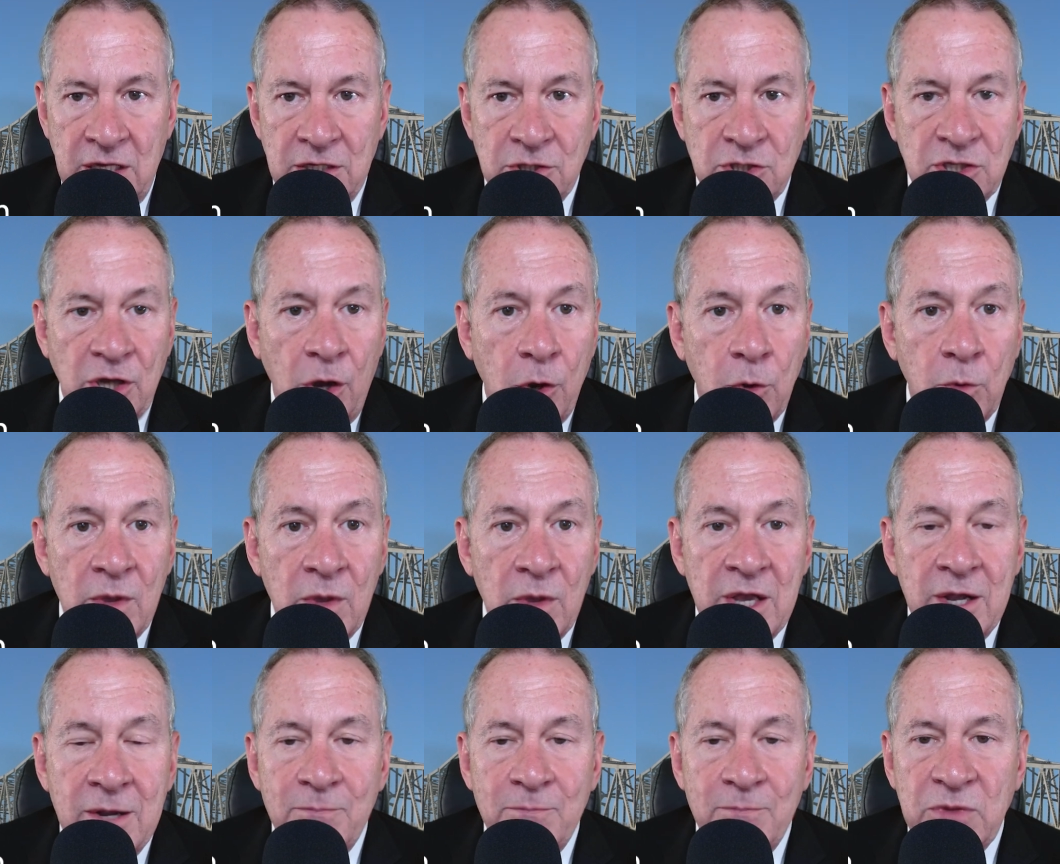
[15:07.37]
So
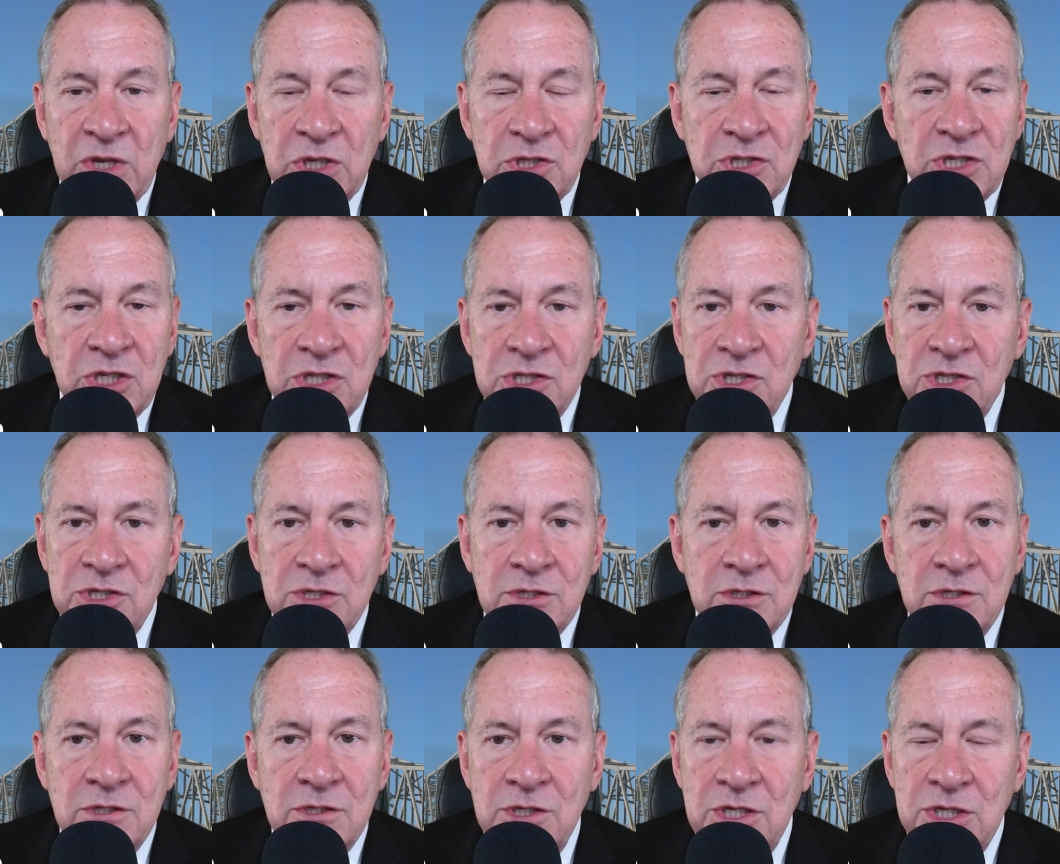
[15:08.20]
this
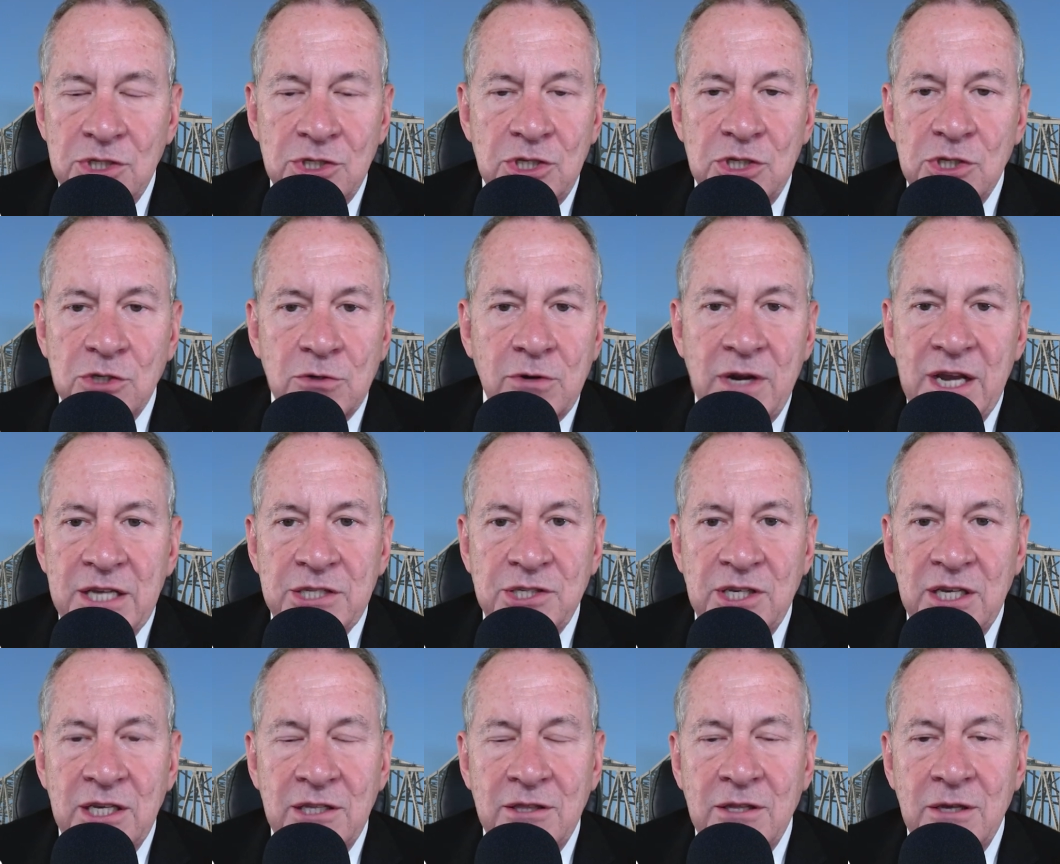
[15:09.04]
is
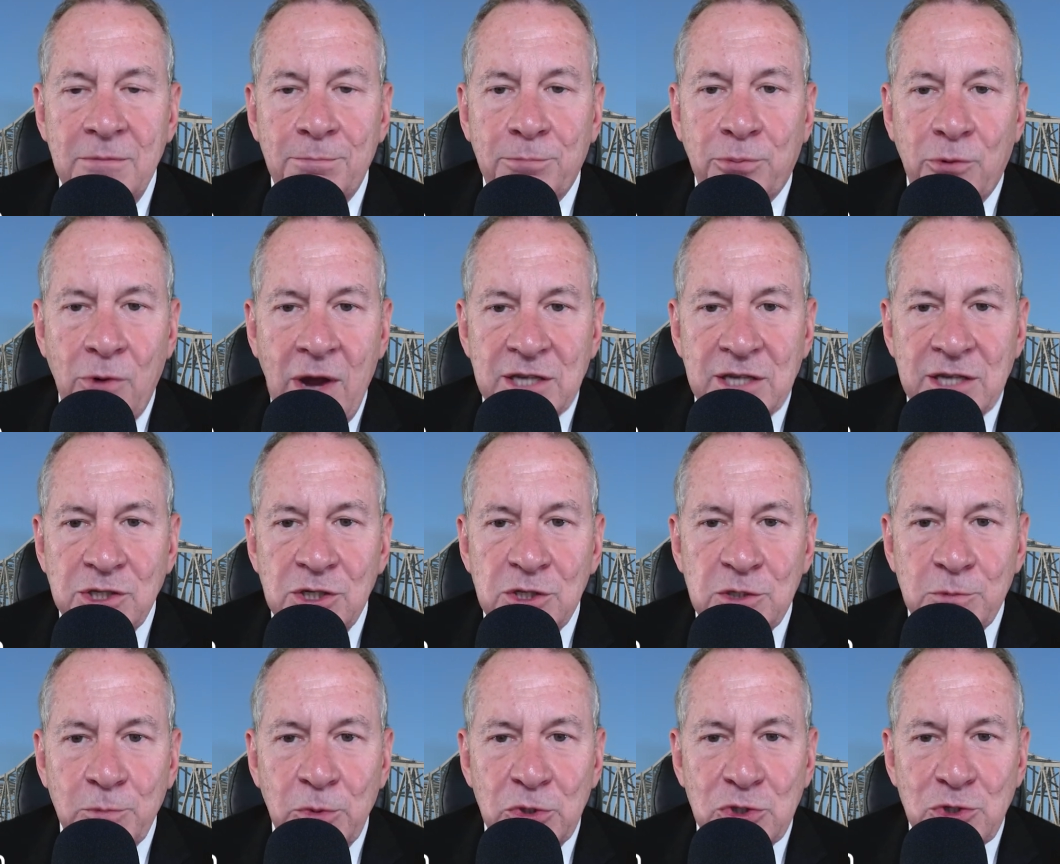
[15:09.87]
crazy. The press
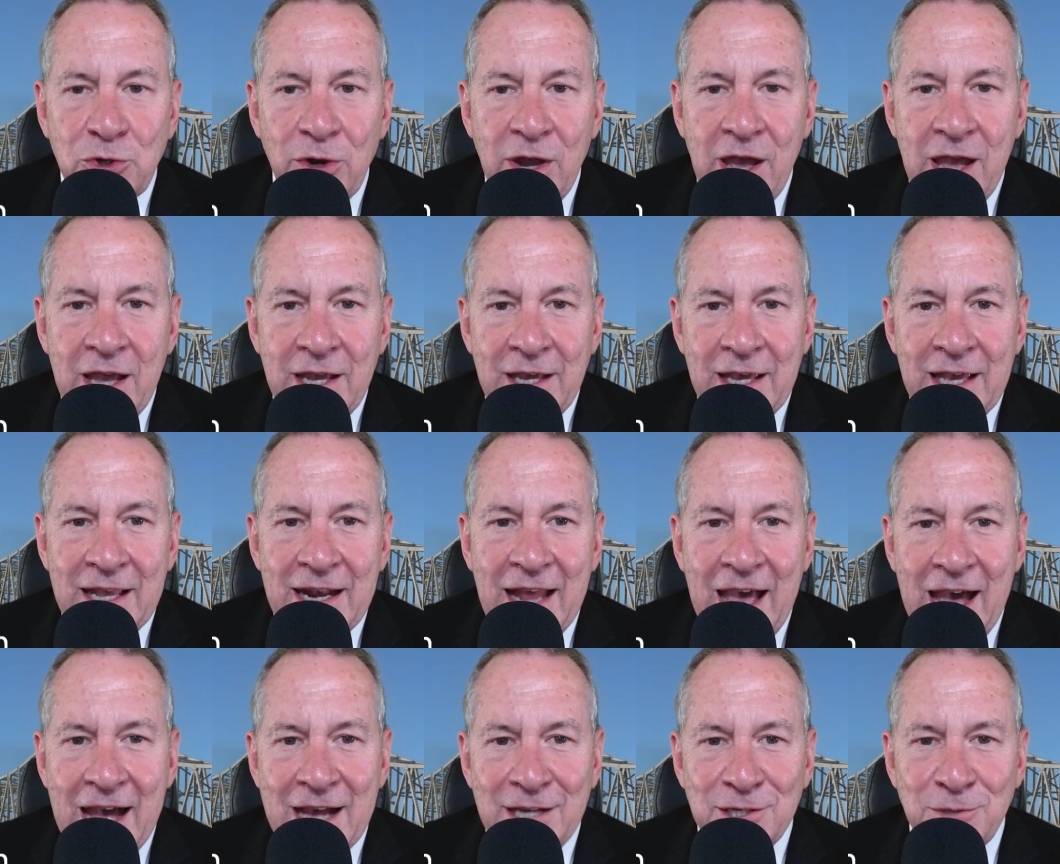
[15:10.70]
is portraying it
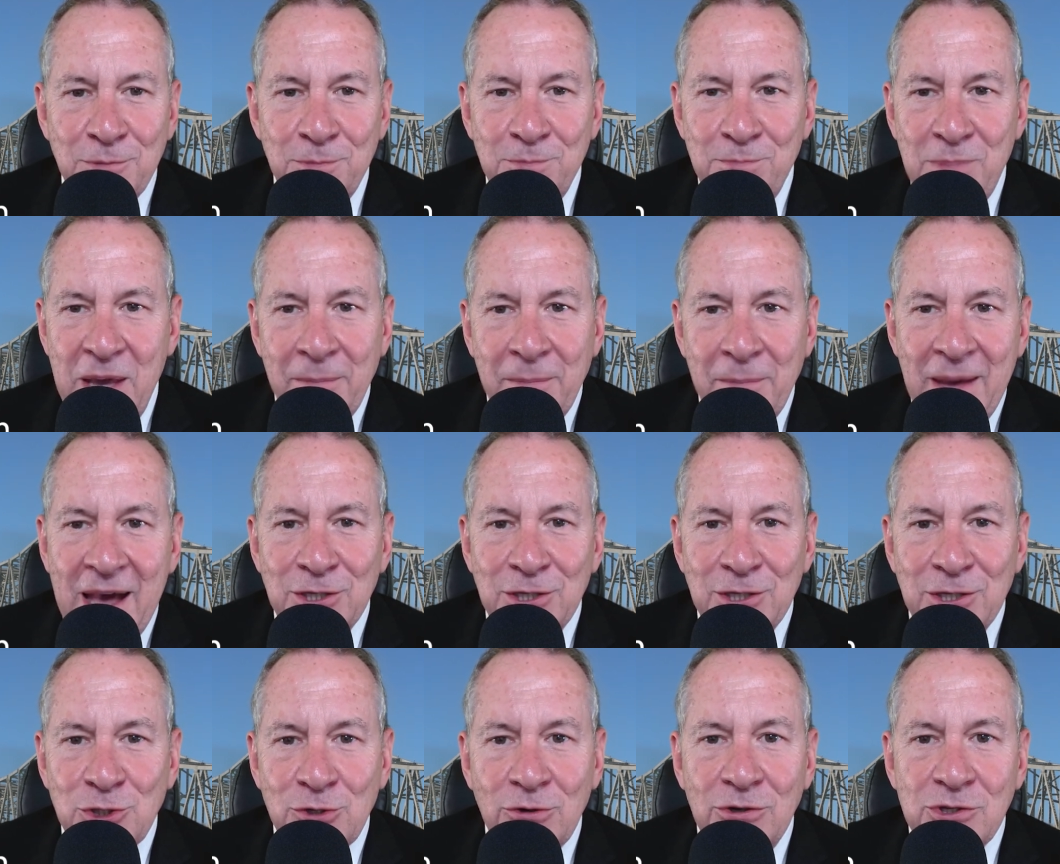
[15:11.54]
as big bad
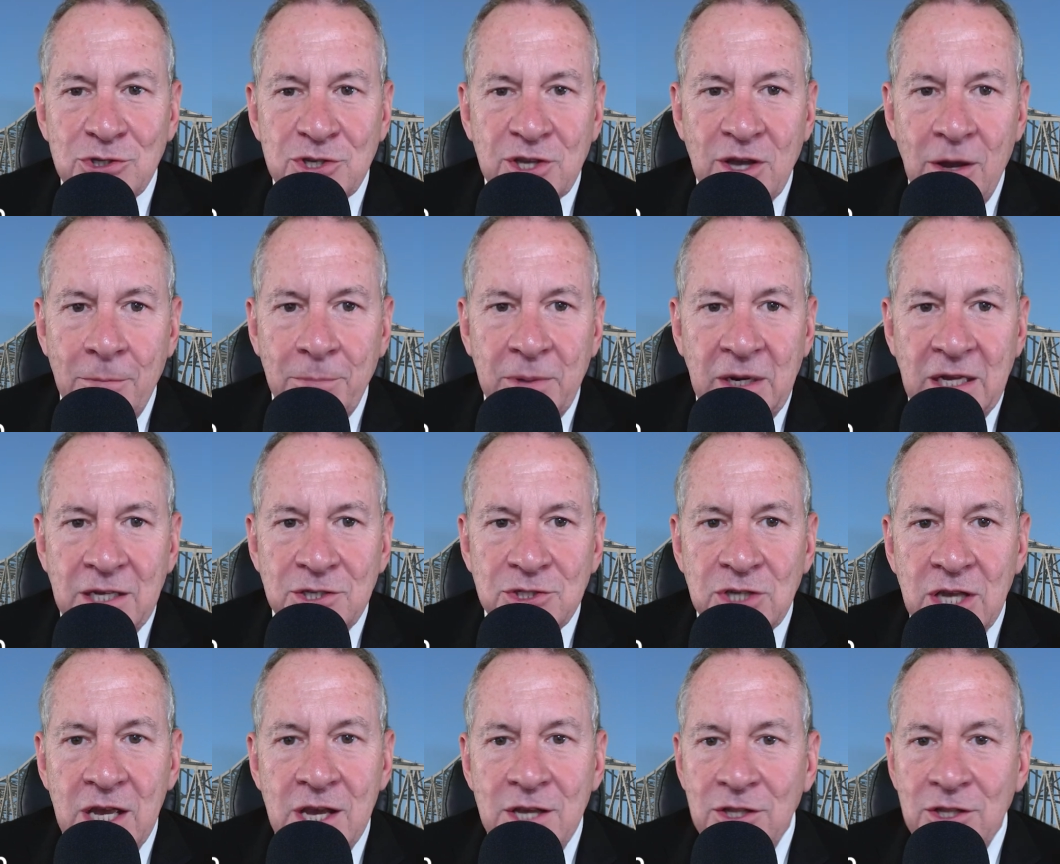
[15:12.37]
insurance companies.